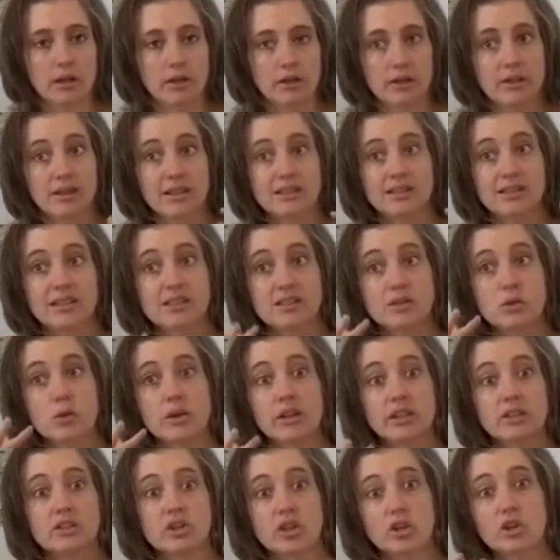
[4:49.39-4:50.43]
this is
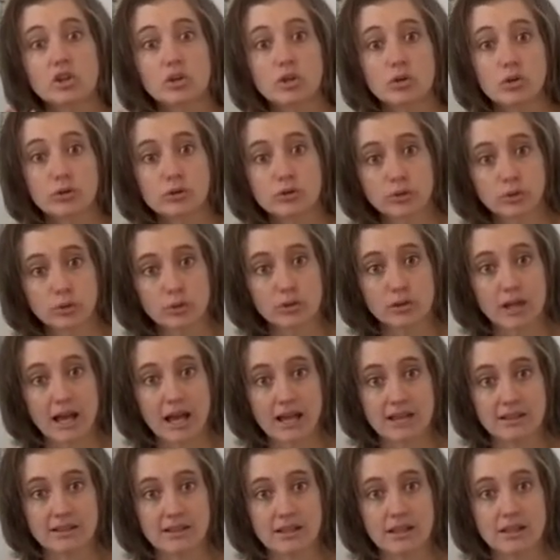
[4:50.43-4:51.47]
going to
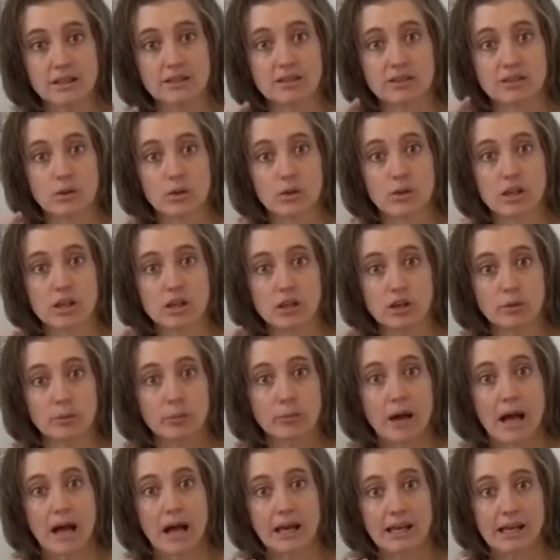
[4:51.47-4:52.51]
neutralize it so that your
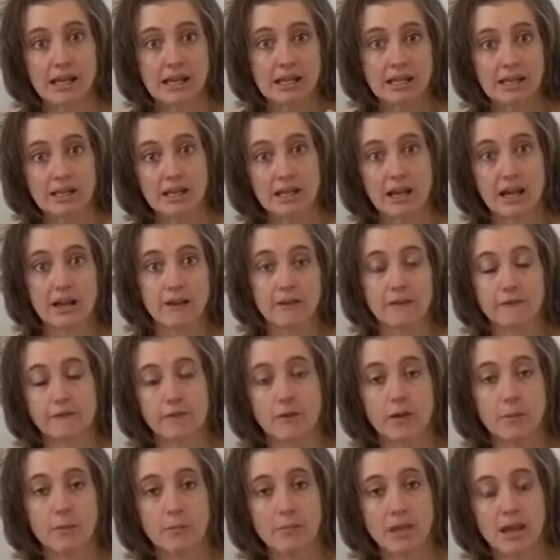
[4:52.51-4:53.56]
body can kind of
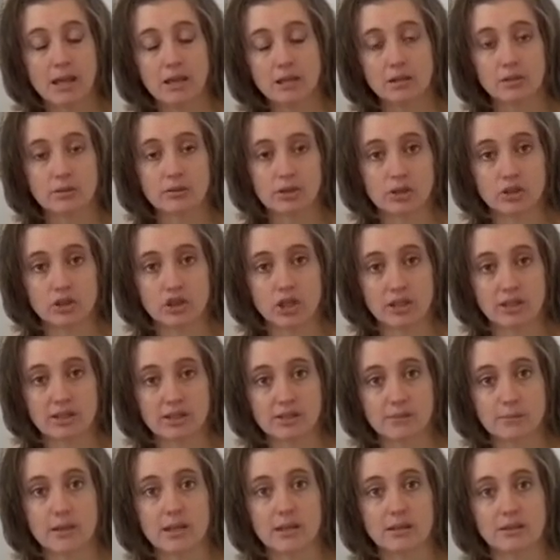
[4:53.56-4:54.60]
make those
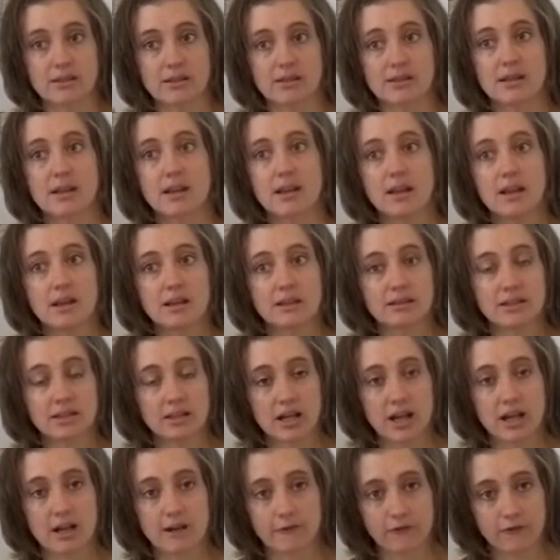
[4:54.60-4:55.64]
adjustments to
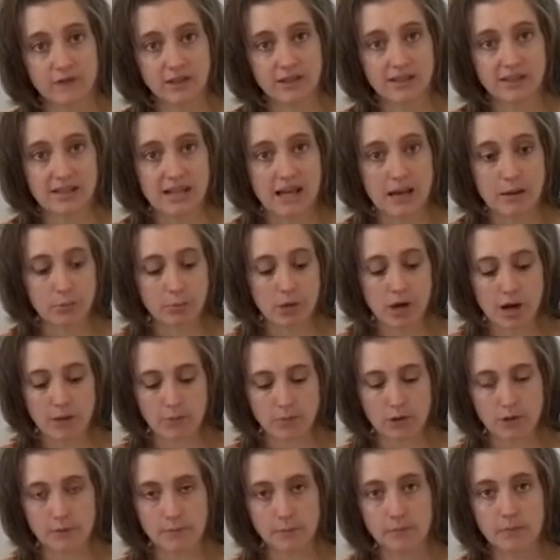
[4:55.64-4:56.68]
kind of fix that
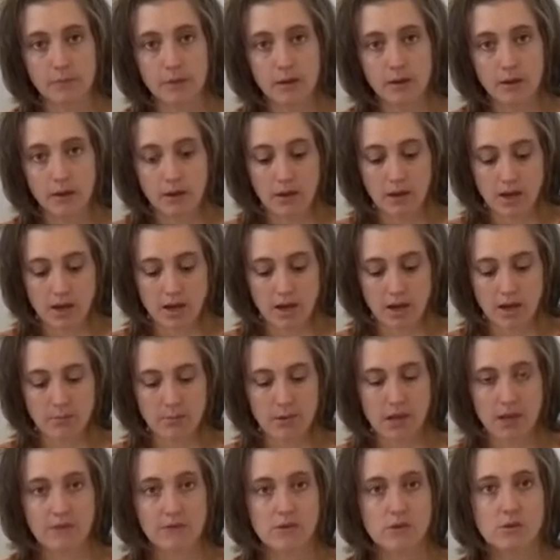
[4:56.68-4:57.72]
problem.
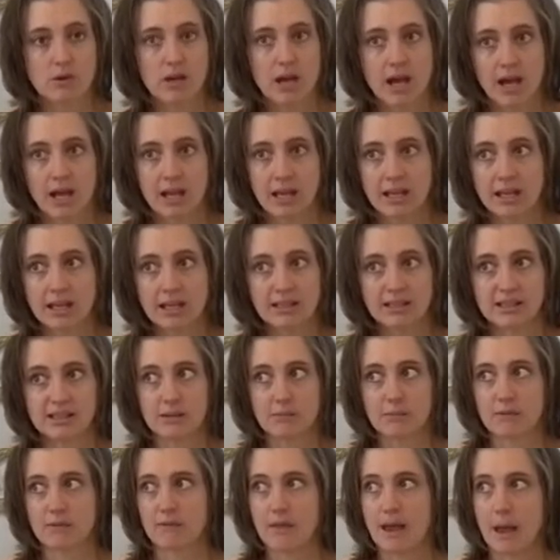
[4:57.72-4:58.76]
If you kind of get
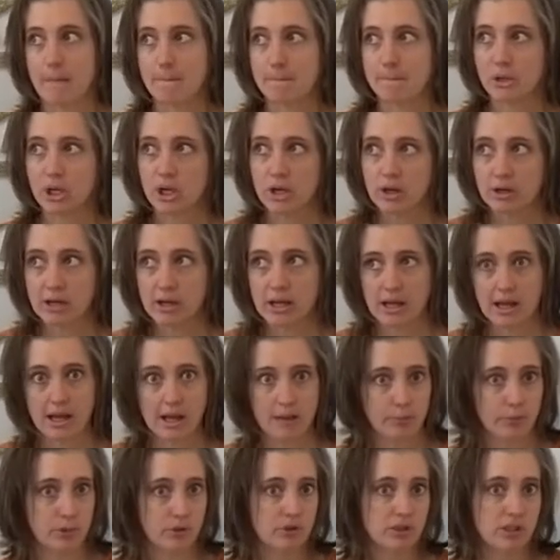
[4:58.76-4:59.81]
some of that burning,
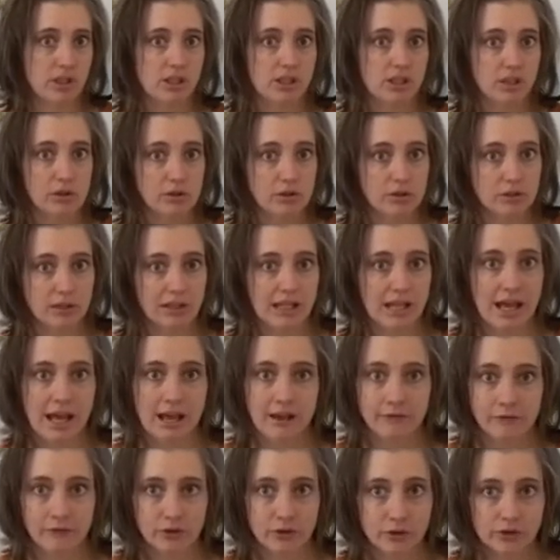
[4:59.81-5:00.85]
particularly
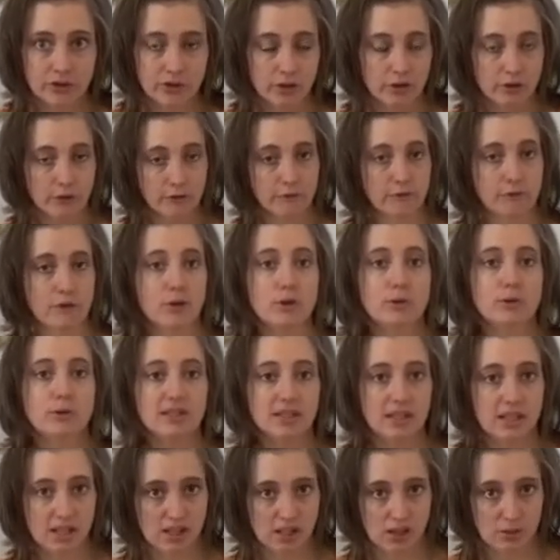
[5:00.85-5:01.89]
after certain
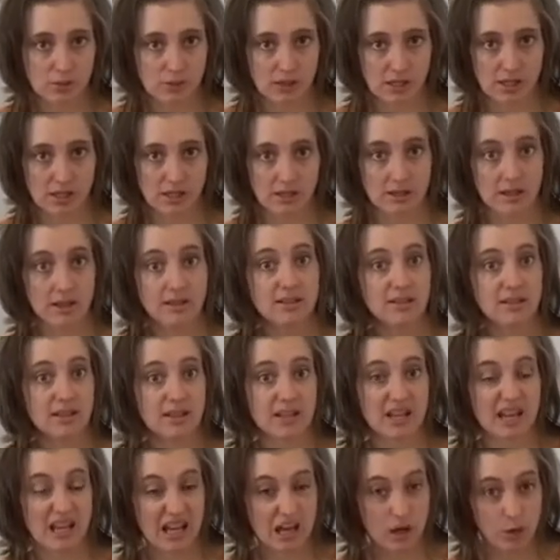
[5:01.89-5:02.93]
foods that you eat, it's
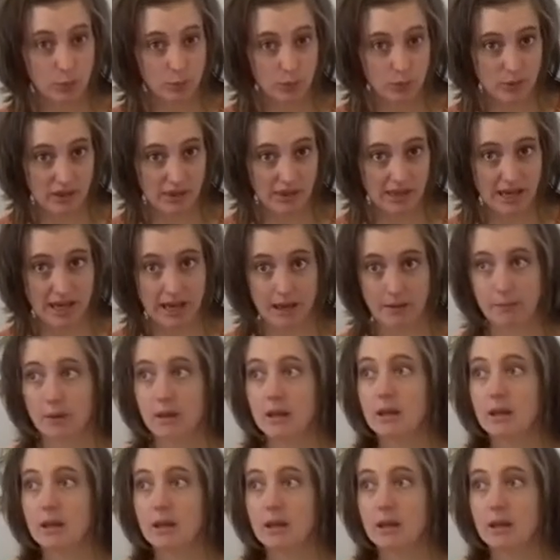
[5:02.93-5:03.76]
going to help with that.